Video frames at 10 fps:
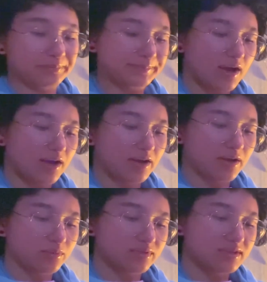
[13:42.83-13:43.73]
I
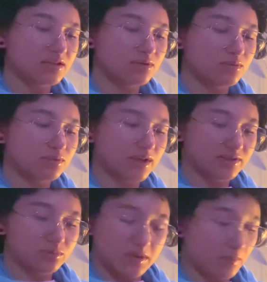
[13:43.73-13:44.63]
will see you
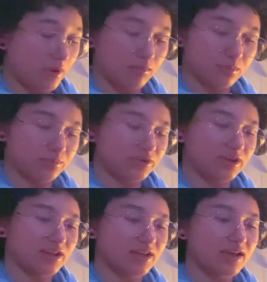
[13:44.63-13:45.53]
next week
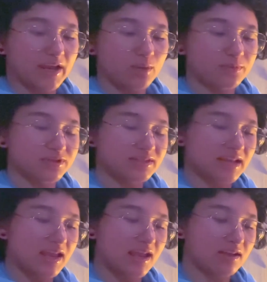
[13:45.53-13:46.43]
probably. I hope you're
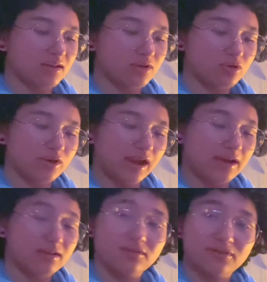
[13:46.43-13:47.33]
staying
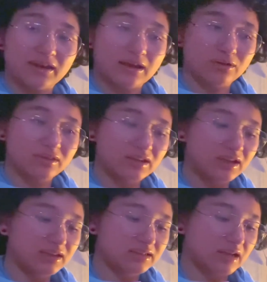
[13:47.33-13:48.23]
creative and
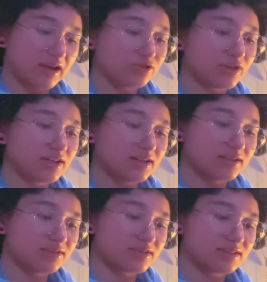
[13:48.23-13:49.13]
healthy and hydrated
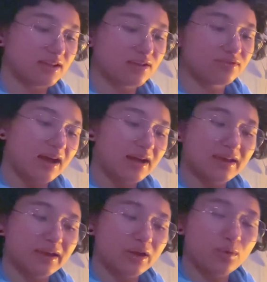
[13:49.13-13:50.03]
and stuff.
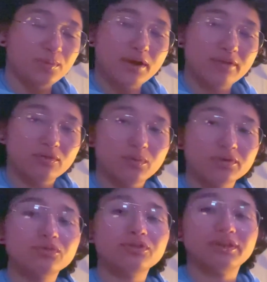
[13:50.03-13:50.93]
I hope you have a
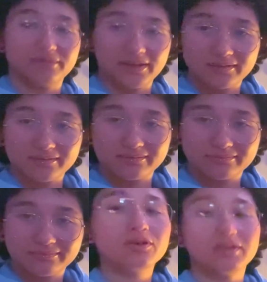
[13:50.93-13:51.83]
wonderful evening.
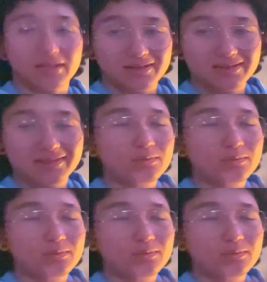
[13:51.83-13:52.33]
Good night.